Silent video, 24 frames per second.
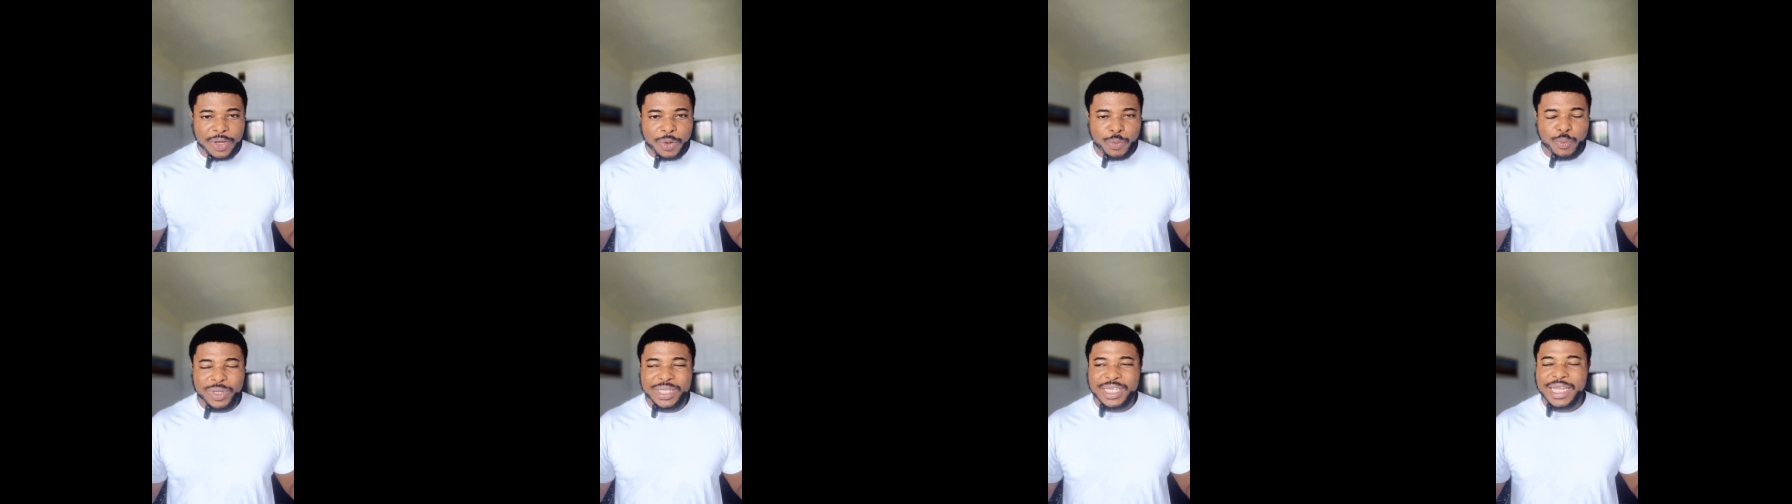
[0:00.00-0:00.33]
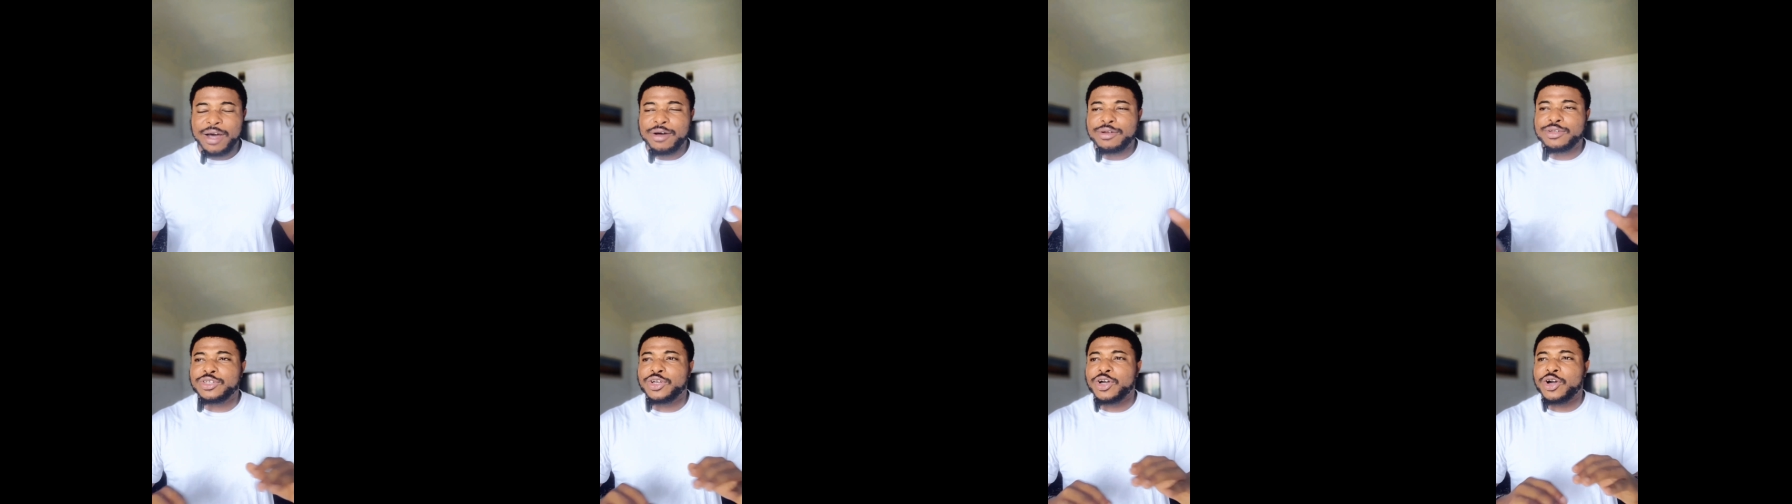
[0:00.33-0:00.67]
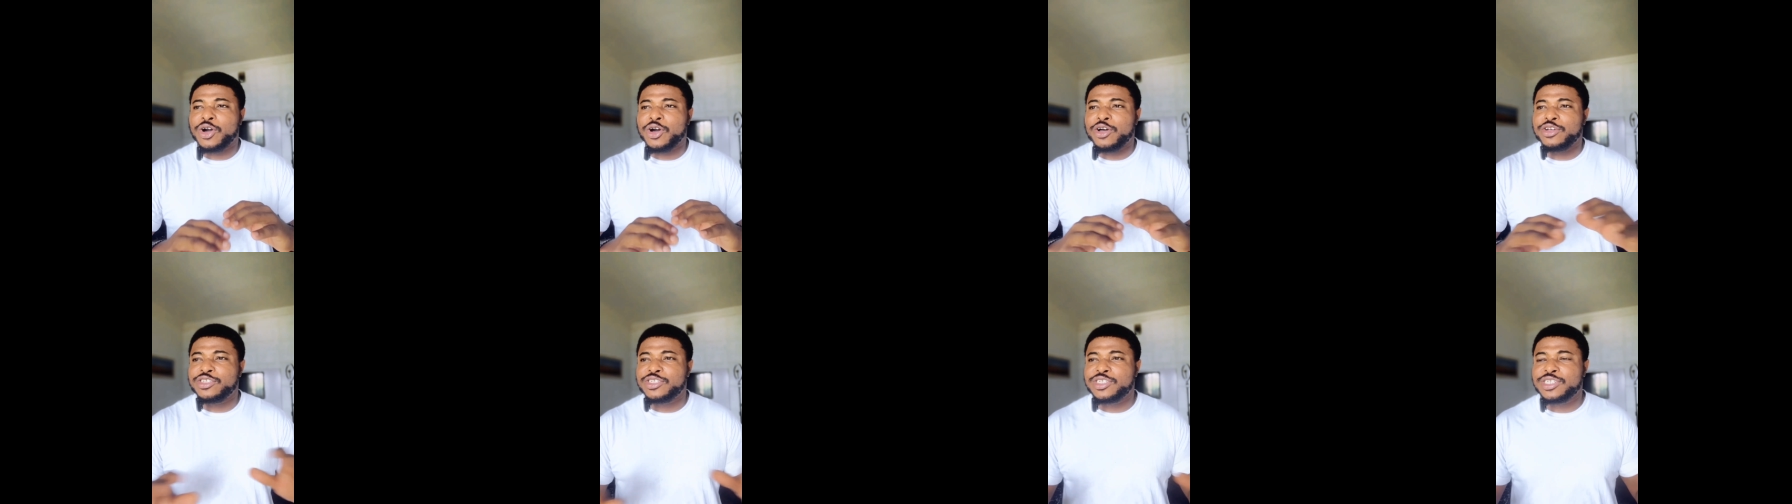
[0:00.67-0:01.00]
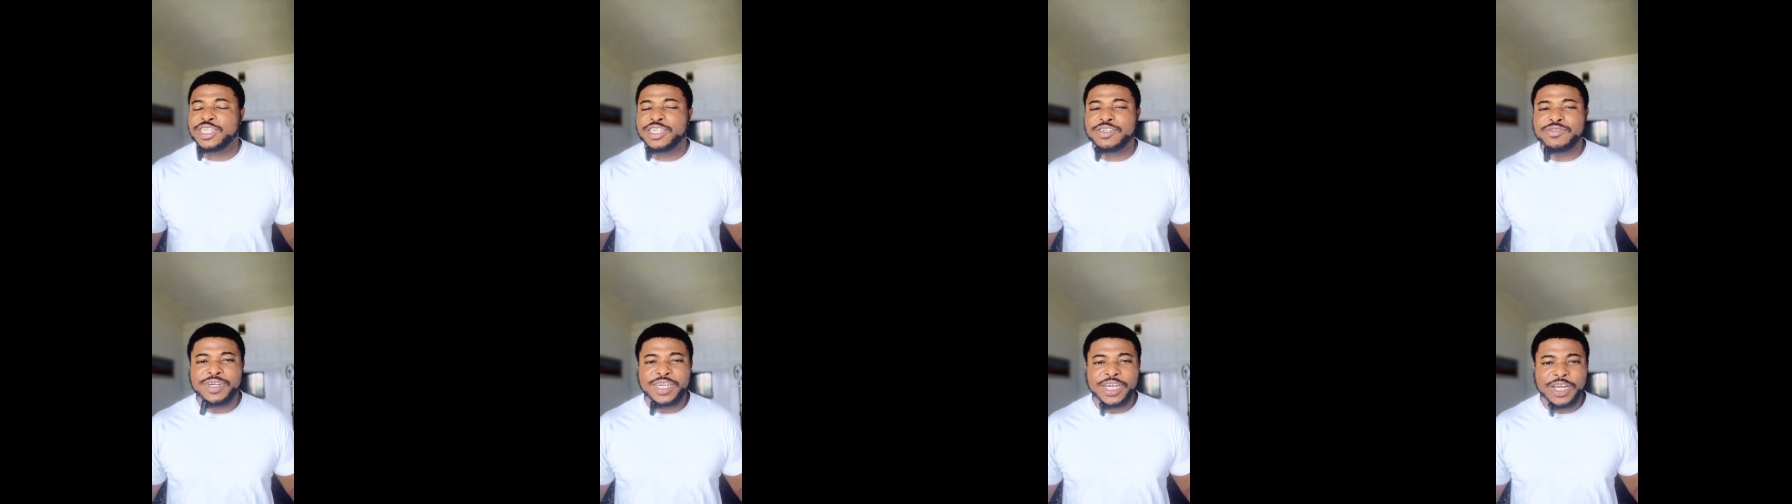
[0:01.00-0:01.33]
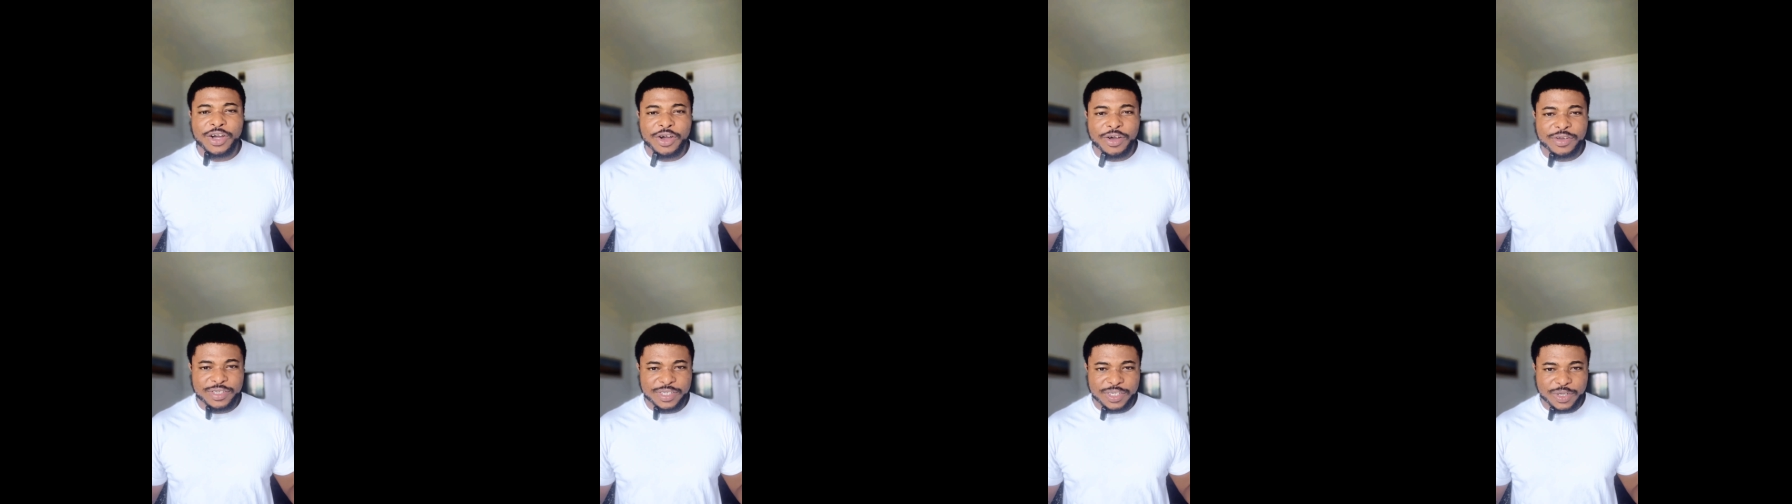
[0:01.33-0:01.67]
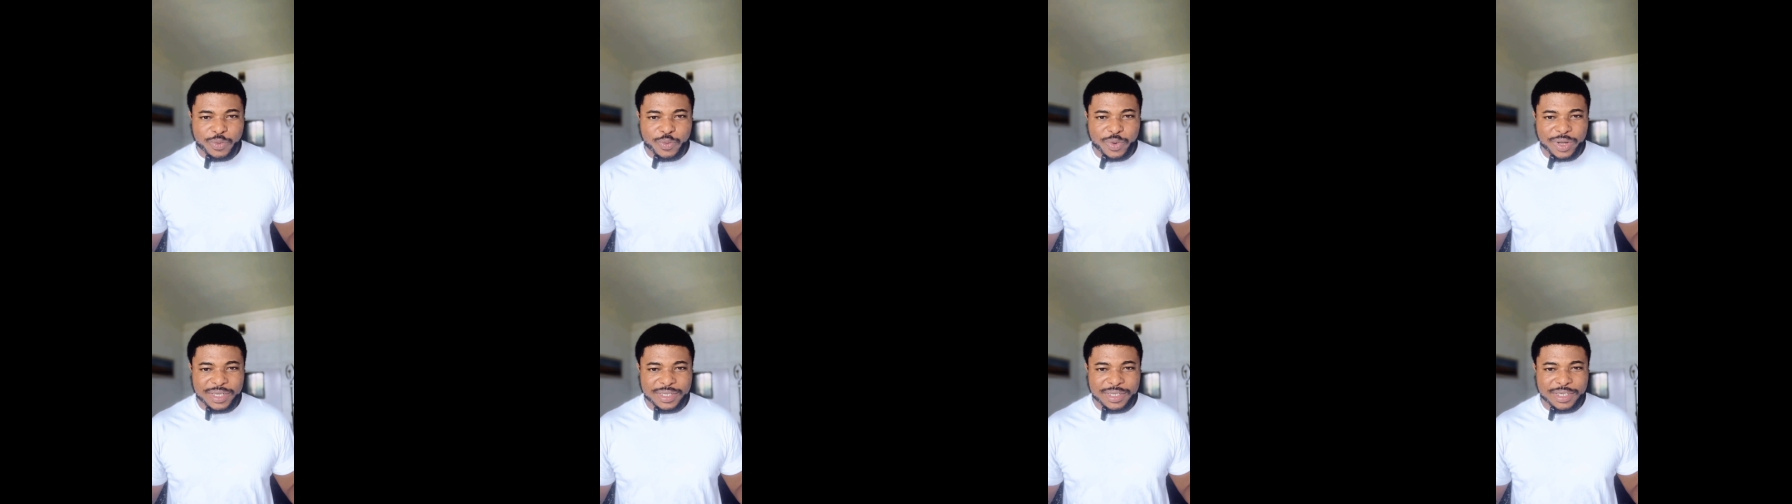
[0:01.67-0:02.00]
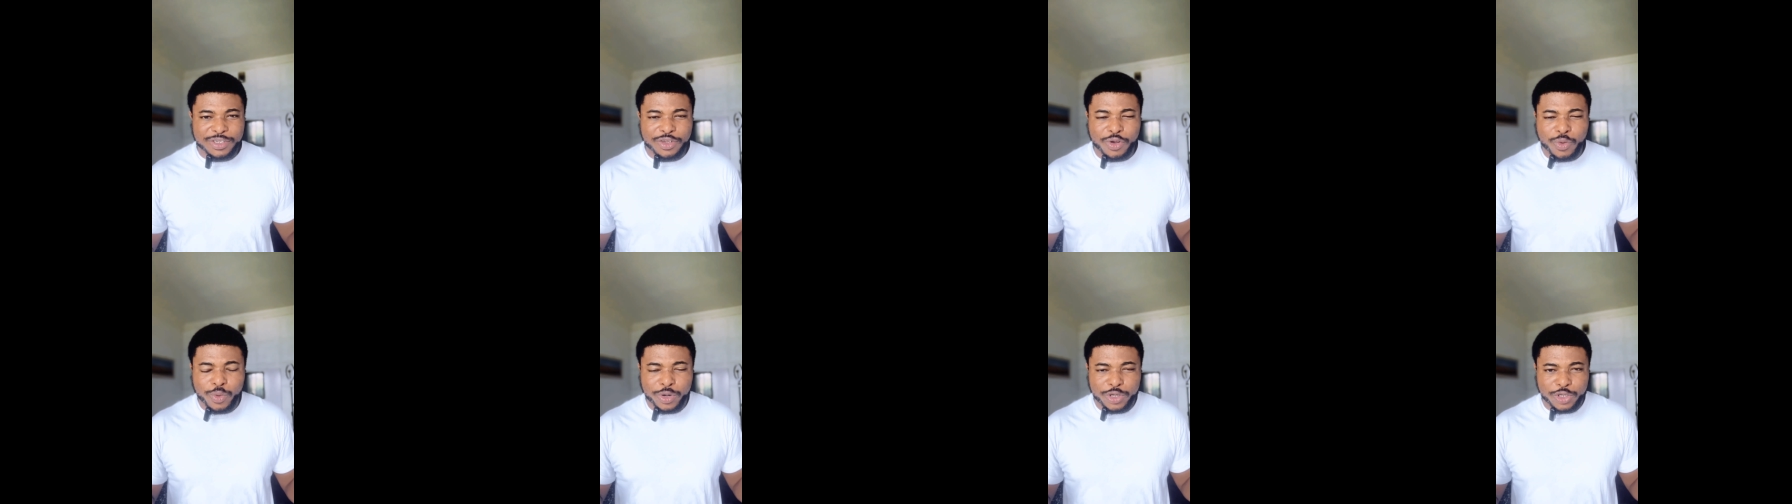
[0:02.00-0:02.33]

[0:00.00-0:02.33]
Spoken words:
without considering the consequences or